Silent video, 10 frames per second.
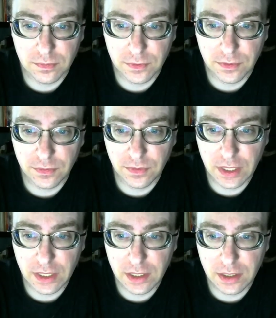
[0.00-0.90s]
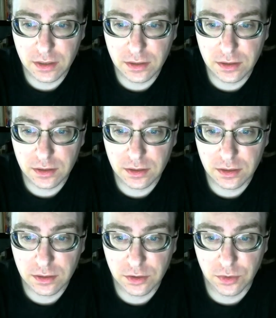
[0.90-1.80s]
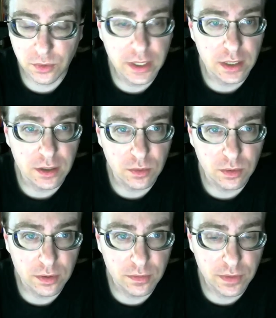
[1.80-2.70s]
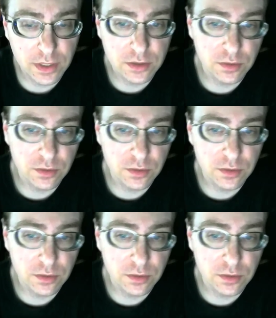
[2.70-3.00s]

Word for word: phase three. We're in phase